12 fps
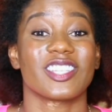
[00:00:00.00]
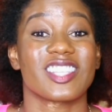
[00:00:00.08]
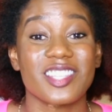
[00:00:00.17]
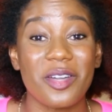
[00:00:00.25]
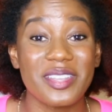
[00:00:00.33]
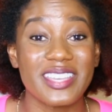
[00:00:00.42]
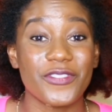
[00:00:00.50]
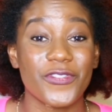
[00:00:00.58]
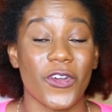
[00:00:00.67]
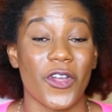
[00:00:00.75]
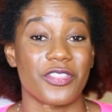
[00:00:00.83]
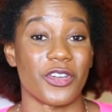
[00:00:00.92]
just as we
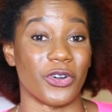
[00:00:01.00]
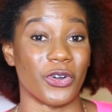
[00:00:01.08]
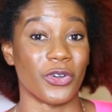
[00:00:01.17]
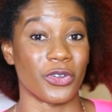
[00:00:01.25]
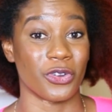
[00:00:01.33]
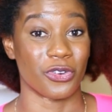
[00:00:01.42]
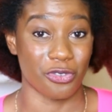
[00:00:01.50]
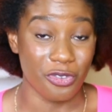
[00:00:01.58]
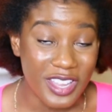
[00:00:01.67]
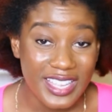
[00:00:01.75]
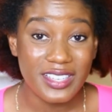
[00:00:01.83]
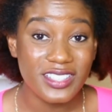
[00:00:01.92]
did for the
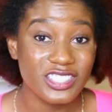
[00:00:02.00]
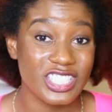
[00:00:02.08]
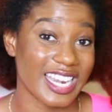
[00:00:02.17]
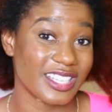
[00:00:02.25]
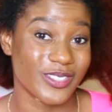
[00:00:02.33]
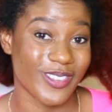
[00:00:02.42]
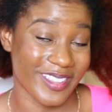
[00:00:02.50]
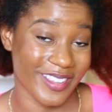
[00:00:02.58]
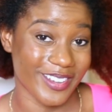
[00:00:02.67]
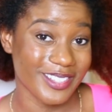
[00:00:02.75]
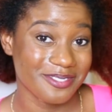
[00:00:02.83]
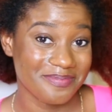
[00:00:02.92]
green challenge
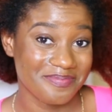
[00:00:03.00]
video